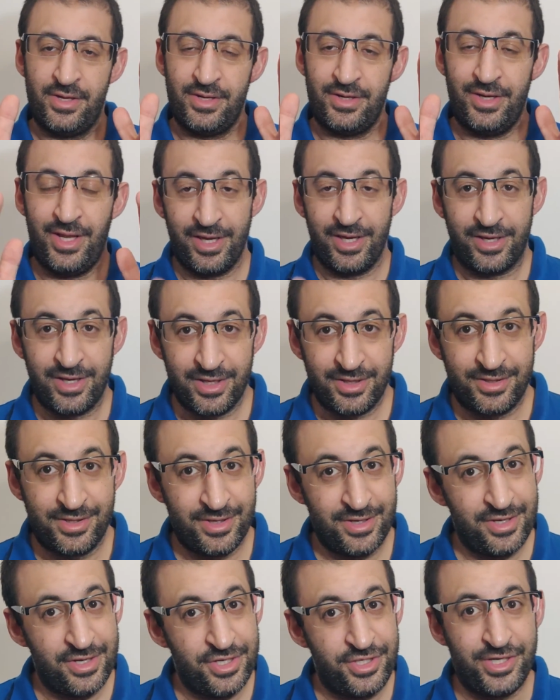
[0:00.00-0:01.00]
Like it,
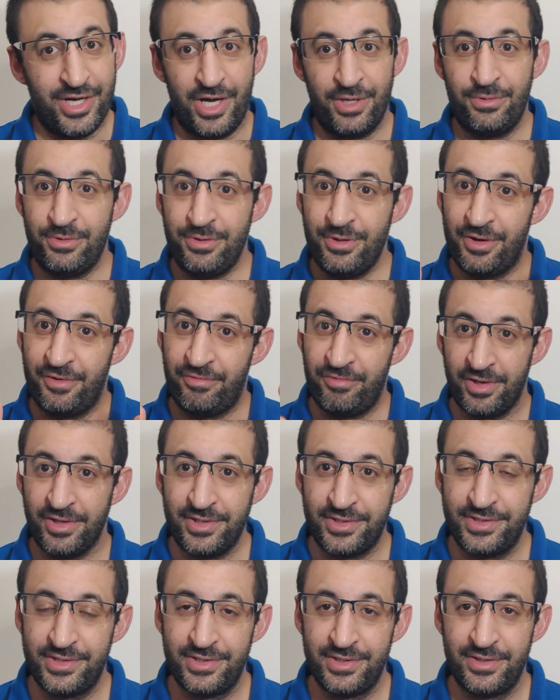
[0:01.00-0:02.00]
share it with your
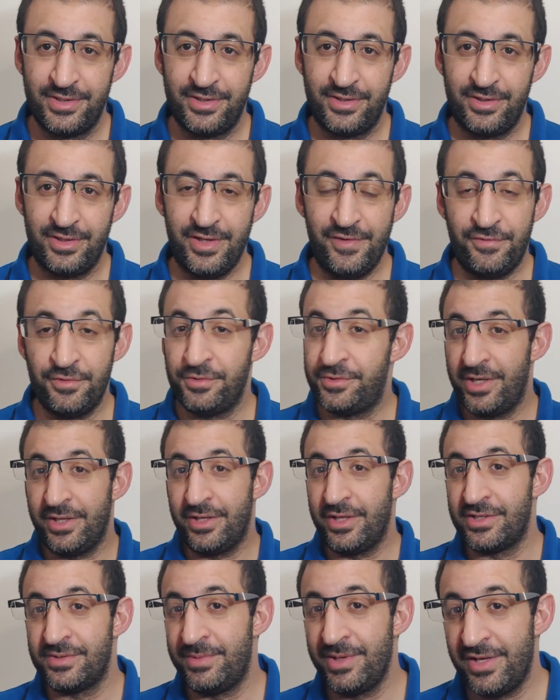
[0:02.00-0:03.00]
friends if you see
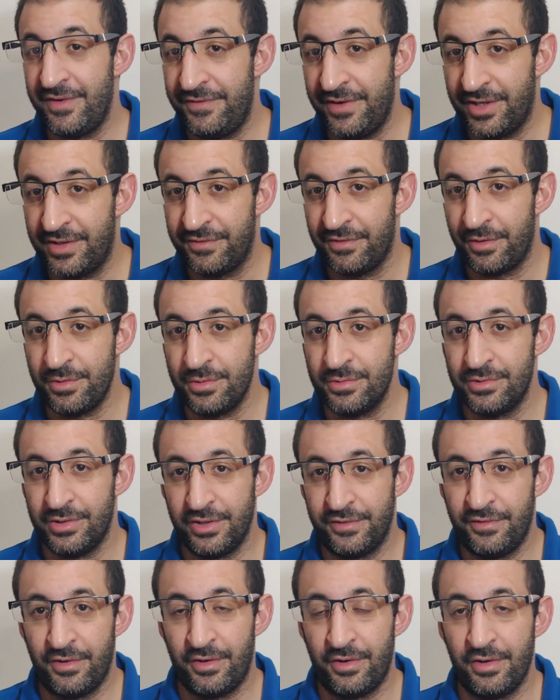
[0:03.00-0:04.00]
it is benefit for you
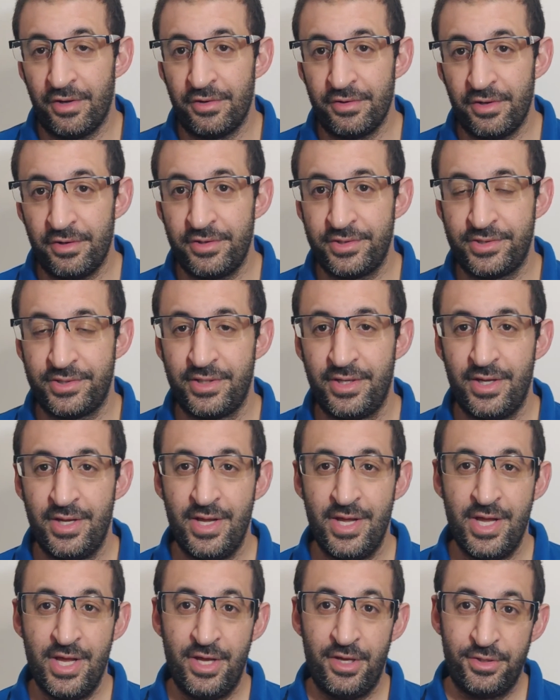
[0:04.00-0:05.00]
and for others.
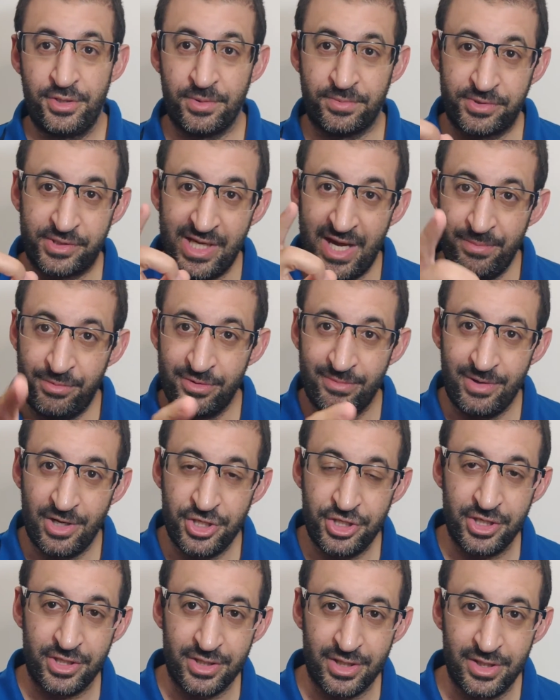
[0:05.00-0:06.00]
Subscribe to my
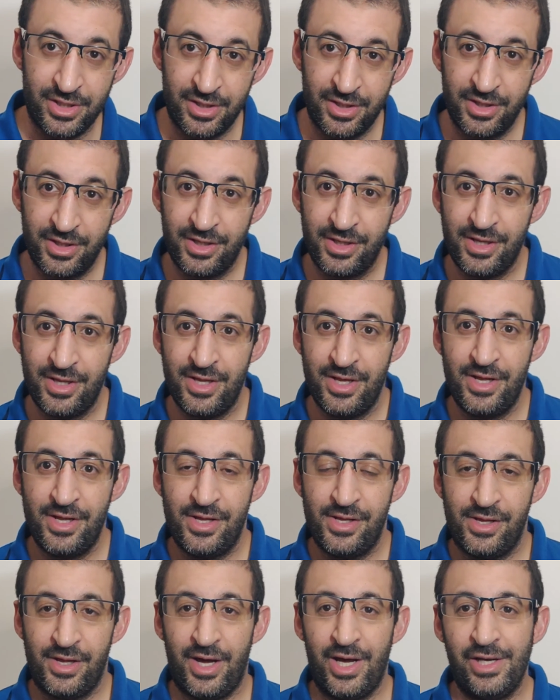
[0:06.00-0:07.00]
channel.
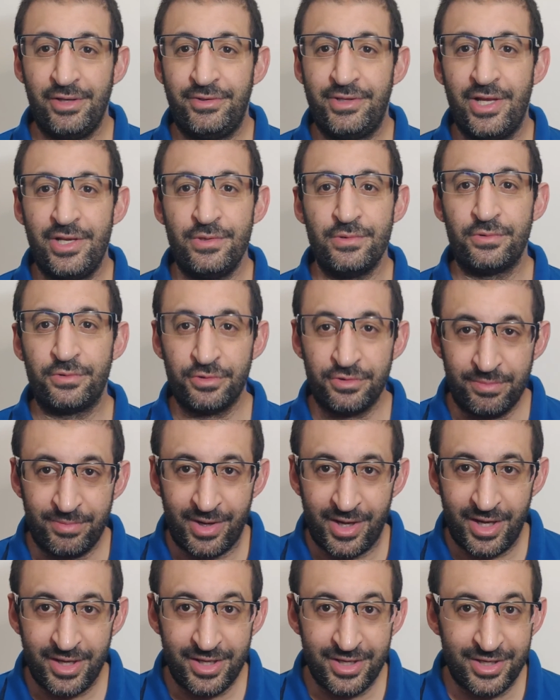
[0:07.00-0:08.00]
I tell you
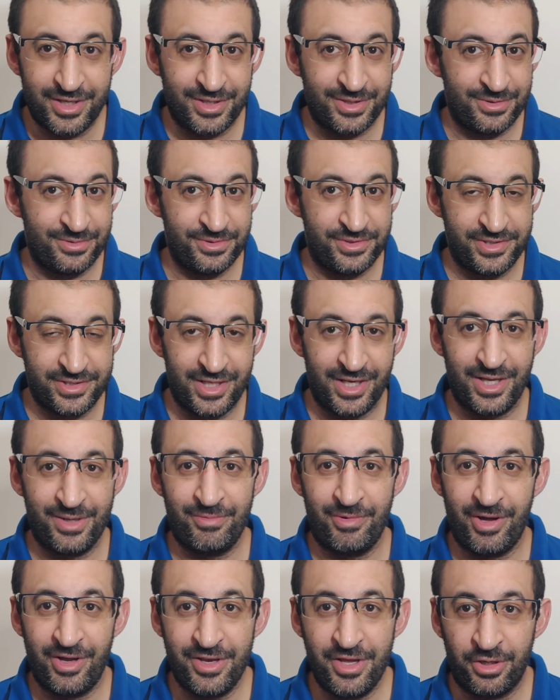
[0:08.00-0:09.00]
goodbye.
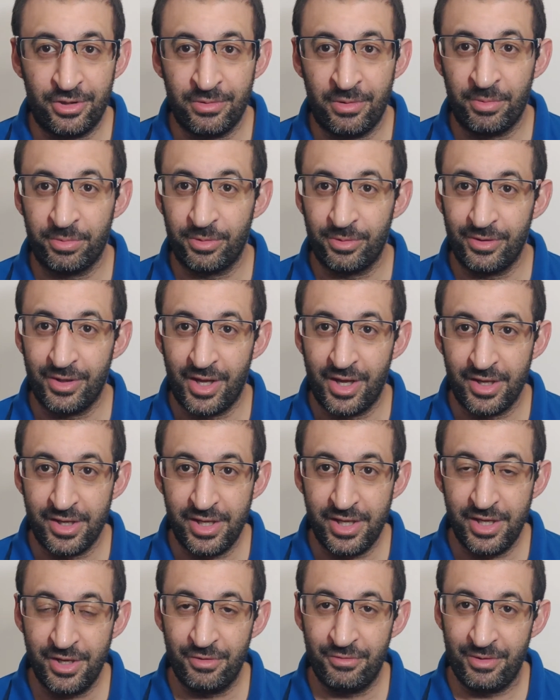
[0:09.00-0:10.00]
Assalamu alaikum wa
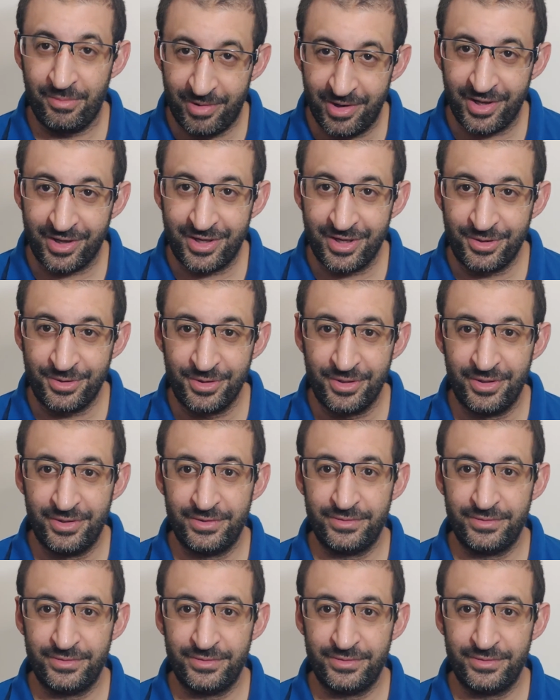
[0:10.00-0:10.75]
rahmatullahi wa barakatuh.